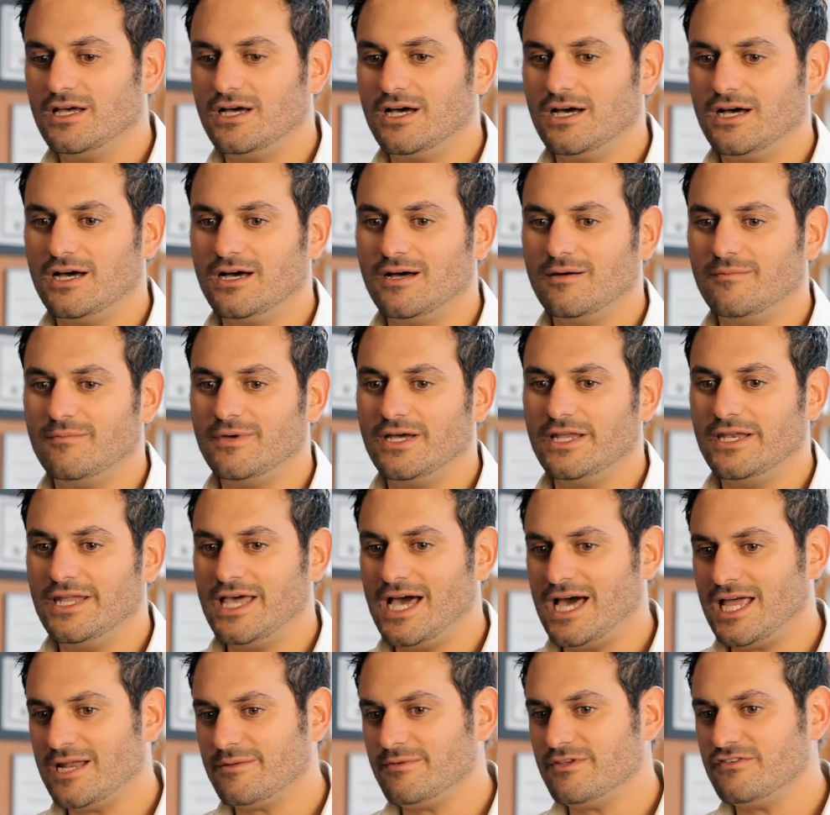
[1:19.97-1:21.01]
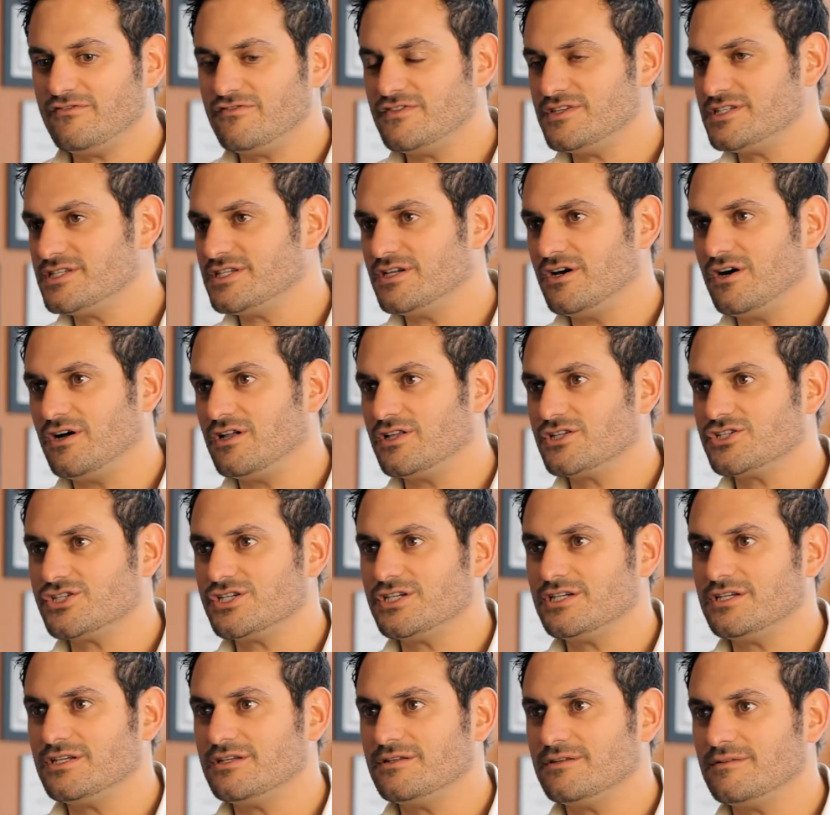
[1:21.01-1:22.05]
anatomy,
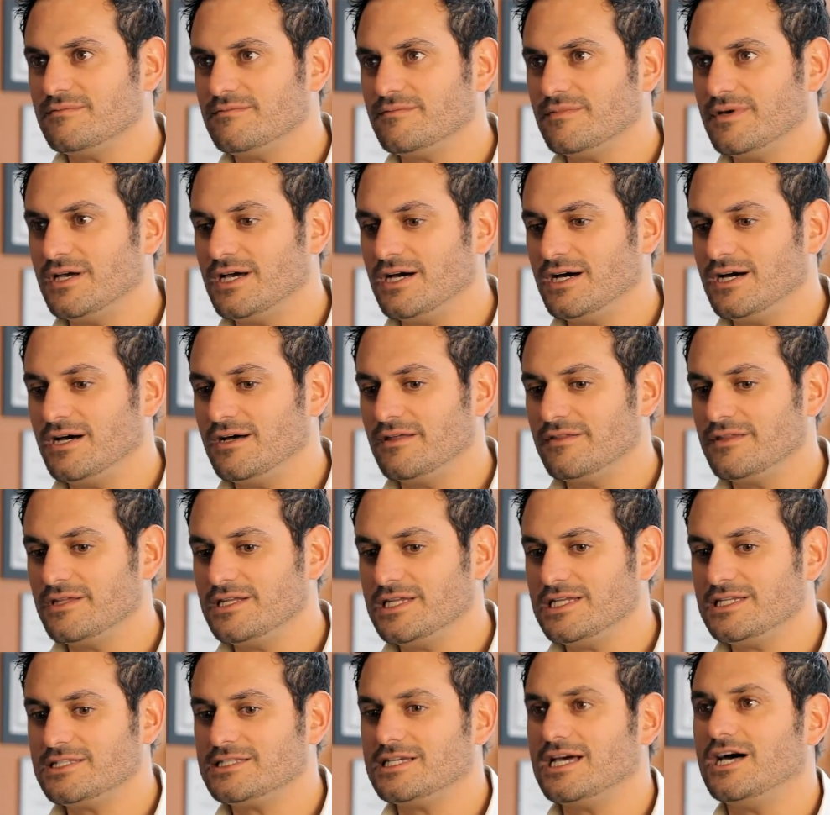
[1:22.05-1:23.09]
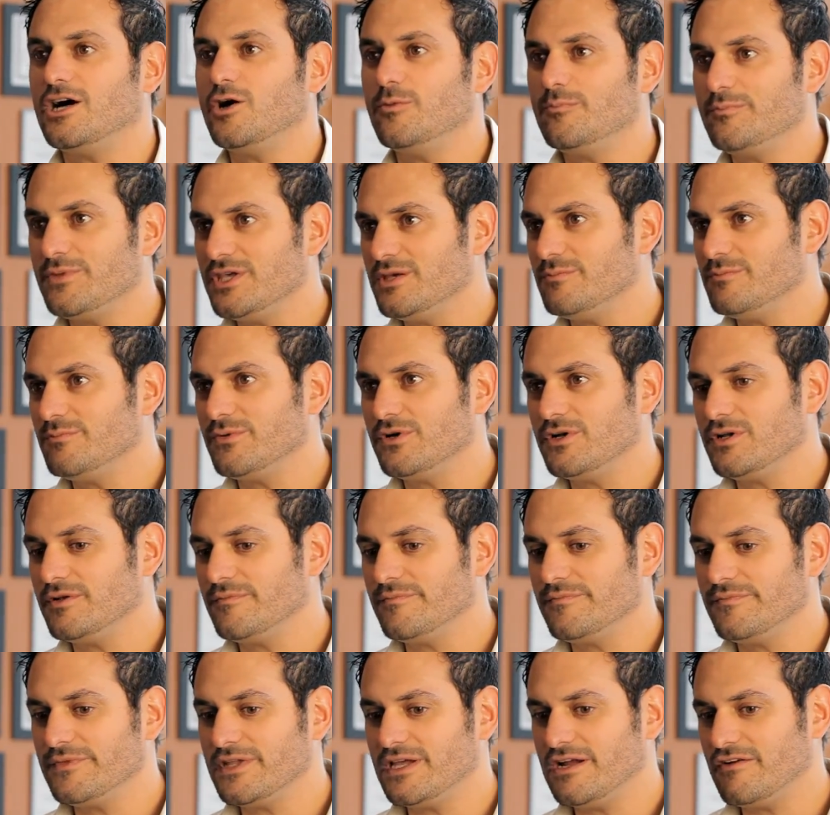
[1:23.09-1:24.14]
physiology, the need to help people,
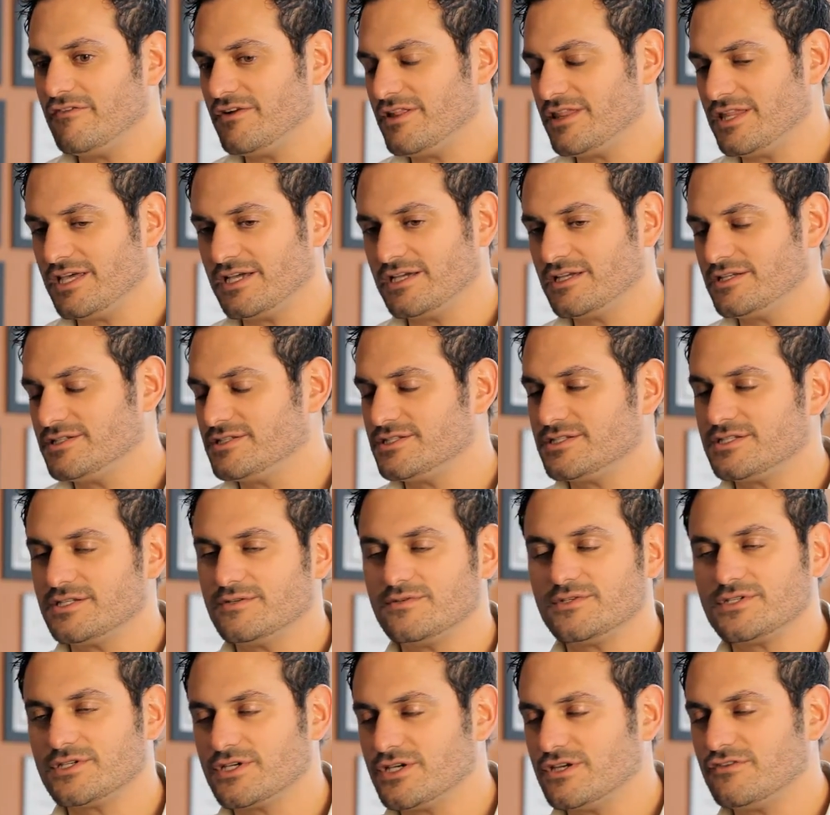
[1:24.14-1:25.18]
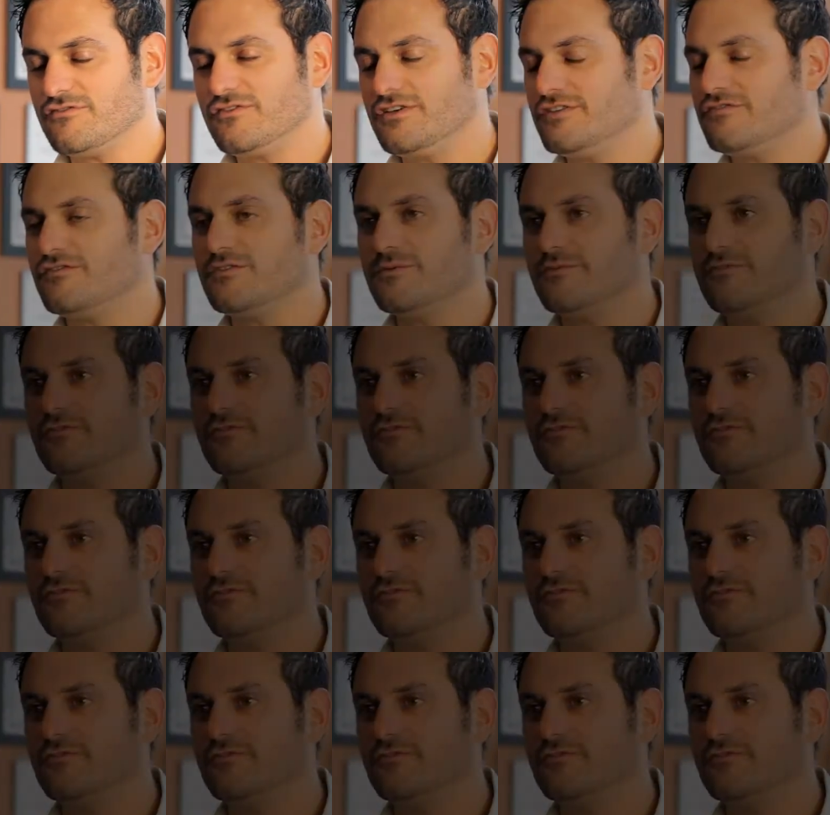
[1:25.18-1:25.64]
everything. It was a good fit from the